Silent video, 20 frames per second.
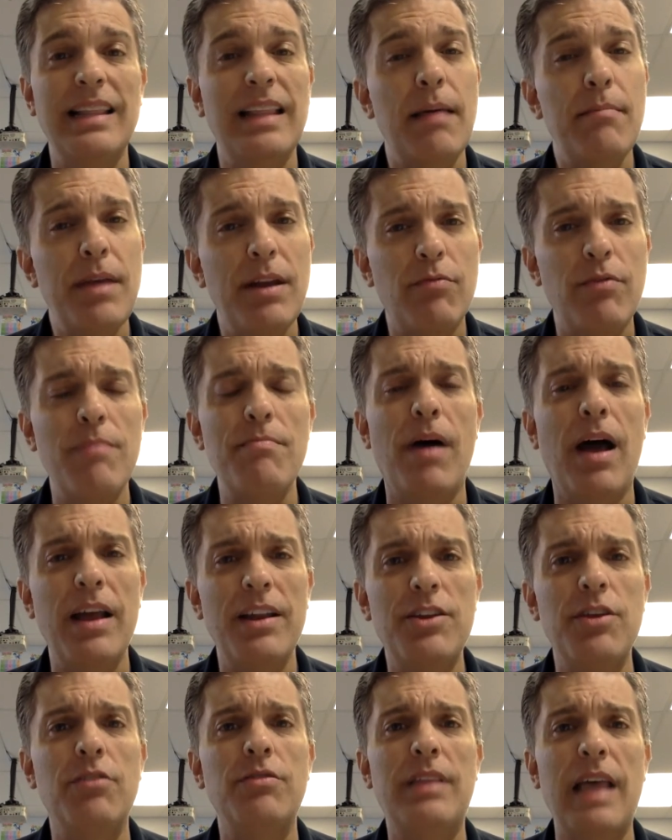Let me
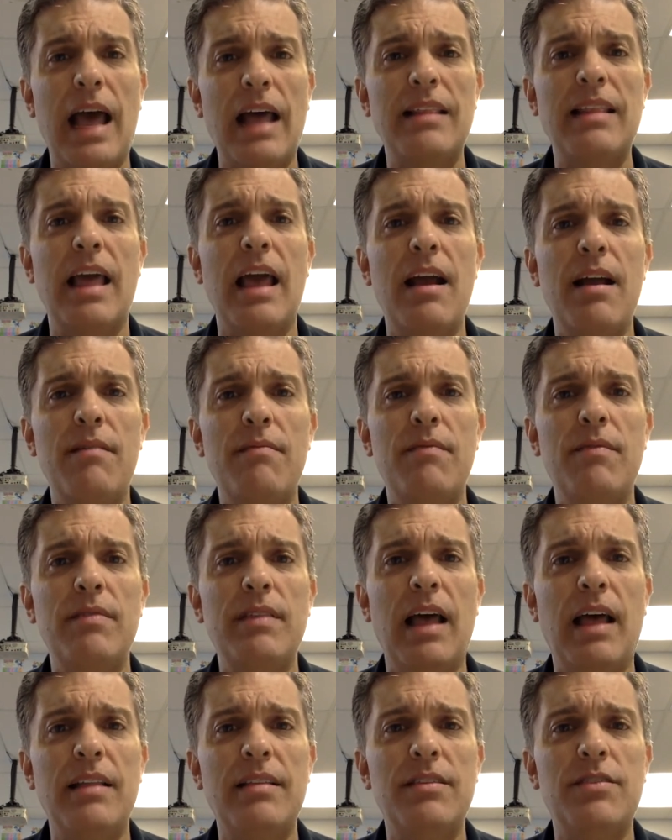remind you that
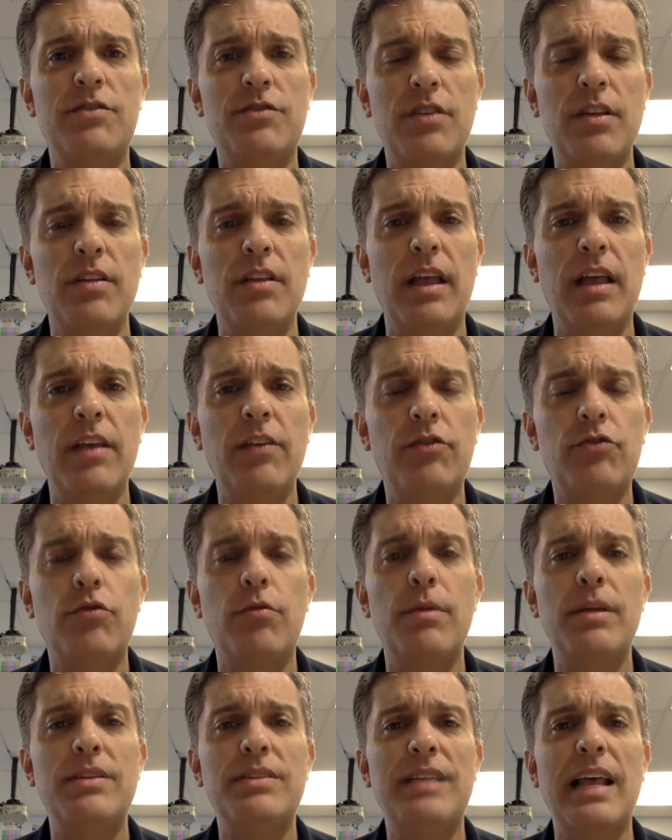
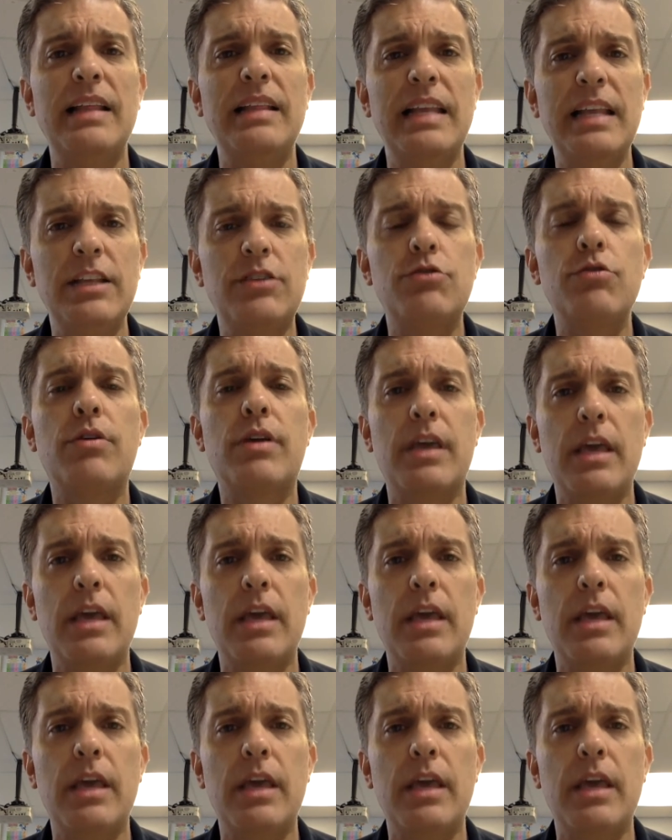instruments, they need to